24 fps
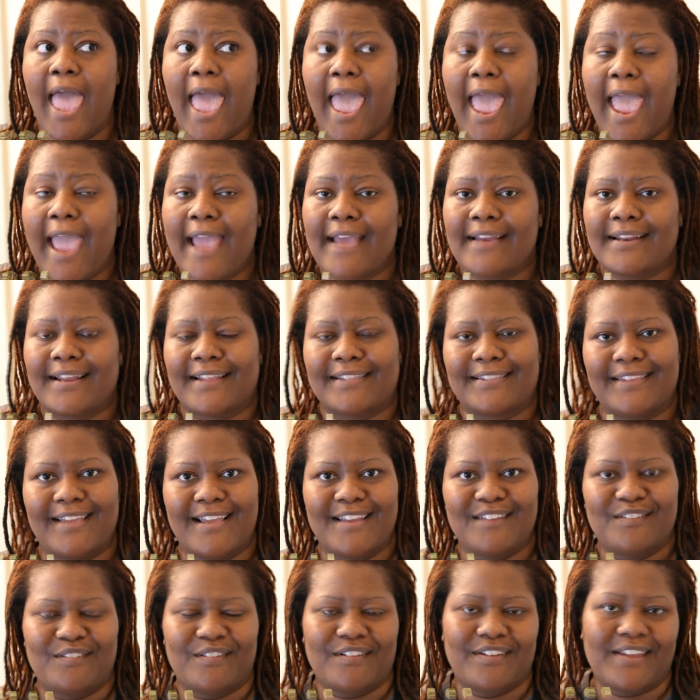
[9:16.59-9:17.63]
And at the
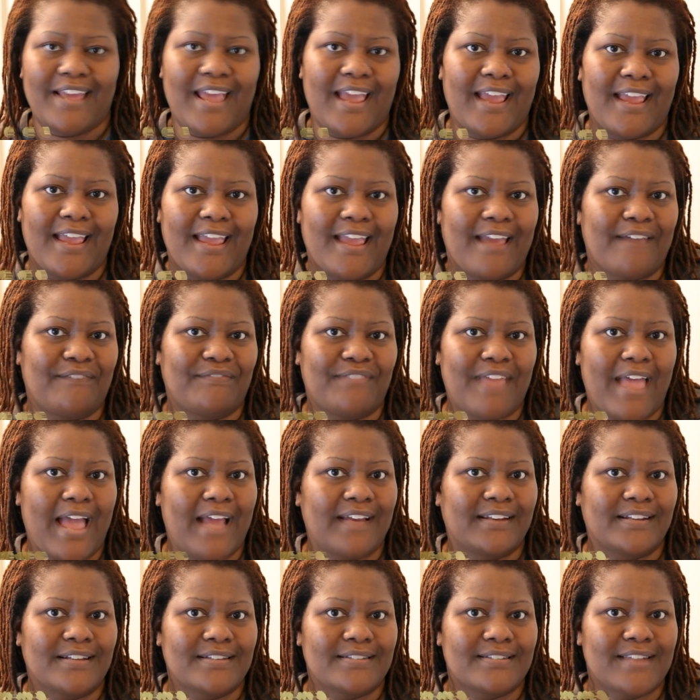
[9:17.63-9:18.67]
end of the day, if
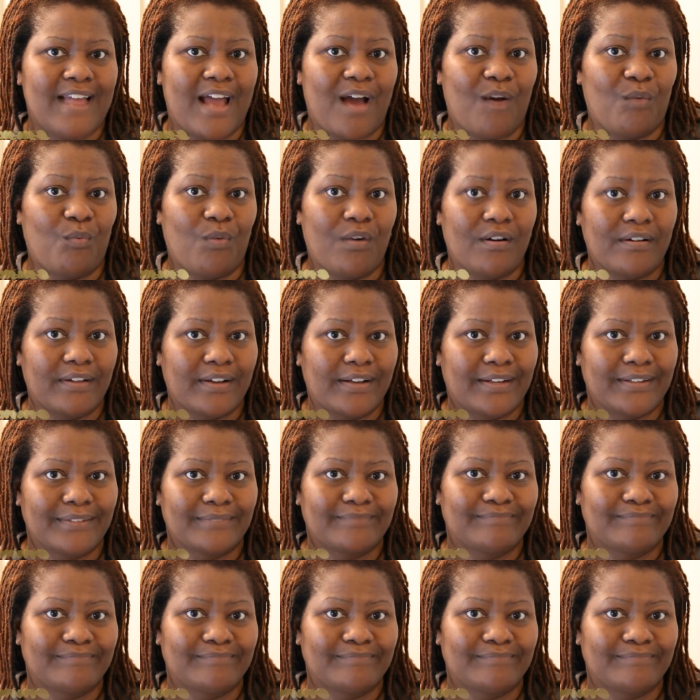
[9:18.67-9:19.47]
that does not work,